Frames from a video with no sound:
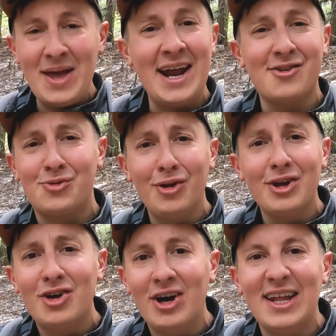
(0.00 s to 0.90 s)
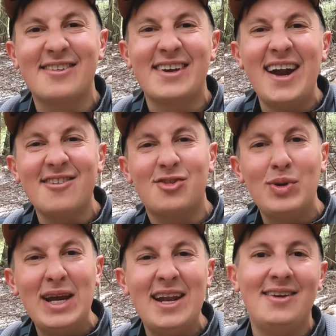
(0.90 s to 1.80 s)
And it's really good. It's kind of
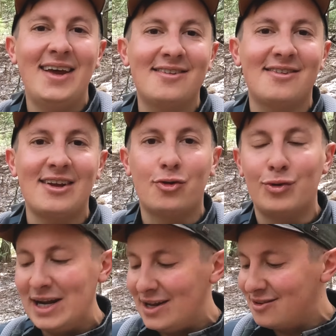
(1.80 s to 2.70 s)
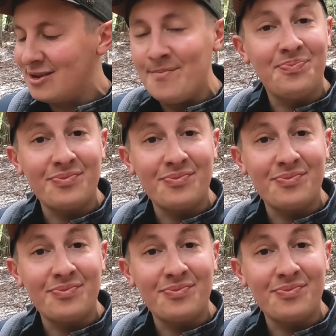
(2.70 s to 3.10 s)
sweet. It tastes like greens,